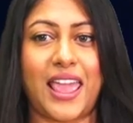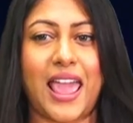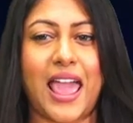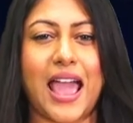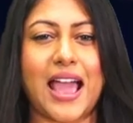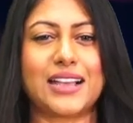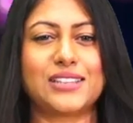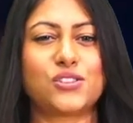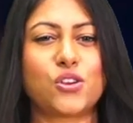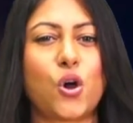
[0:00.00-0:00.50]

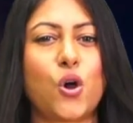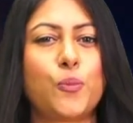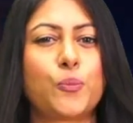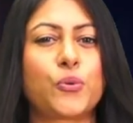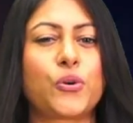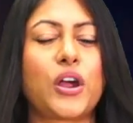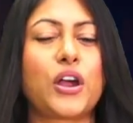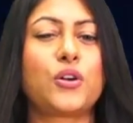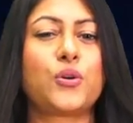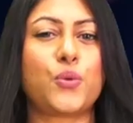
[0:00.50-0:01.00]
As
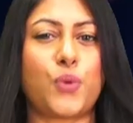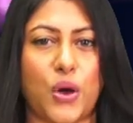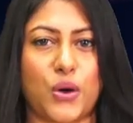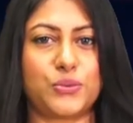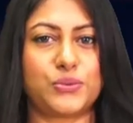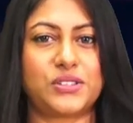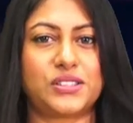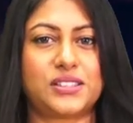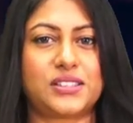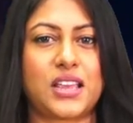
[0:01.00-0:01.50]
Oprah
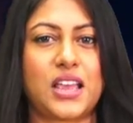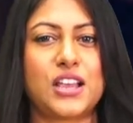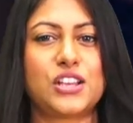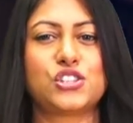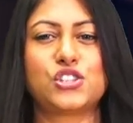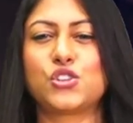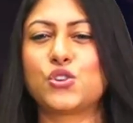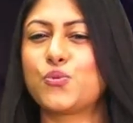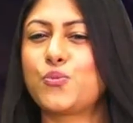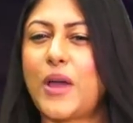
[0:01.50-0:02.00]
quotes,
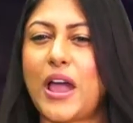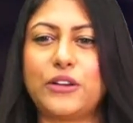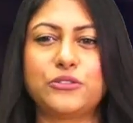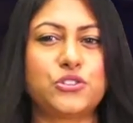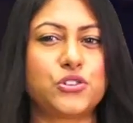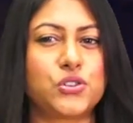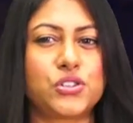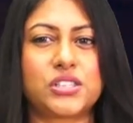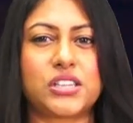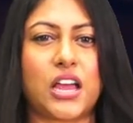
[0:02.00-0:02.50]
surround
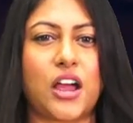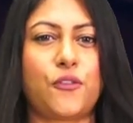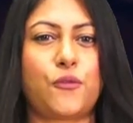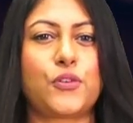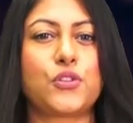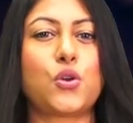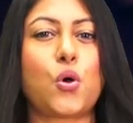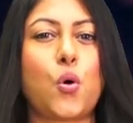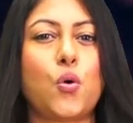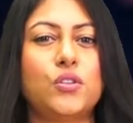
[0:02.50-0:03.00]
yourself
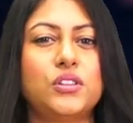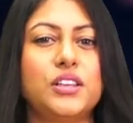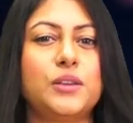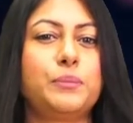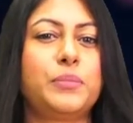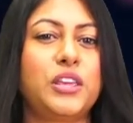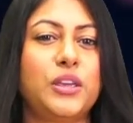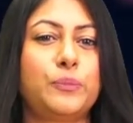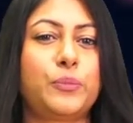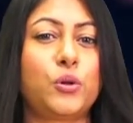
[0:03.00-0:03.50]
with only
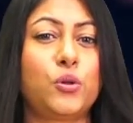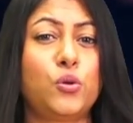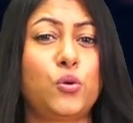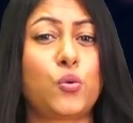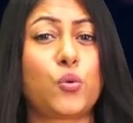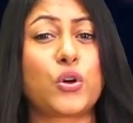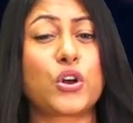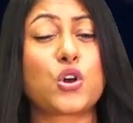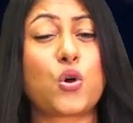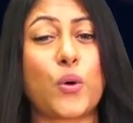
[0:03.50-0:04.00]
people
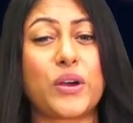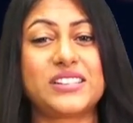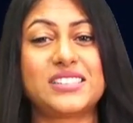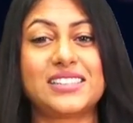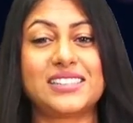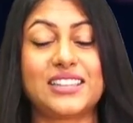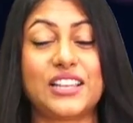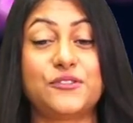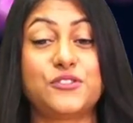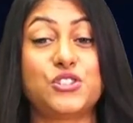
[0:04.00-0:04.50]
who are going to
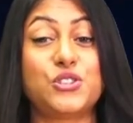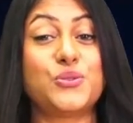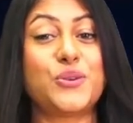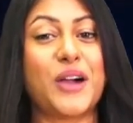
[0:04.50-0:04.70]
lift you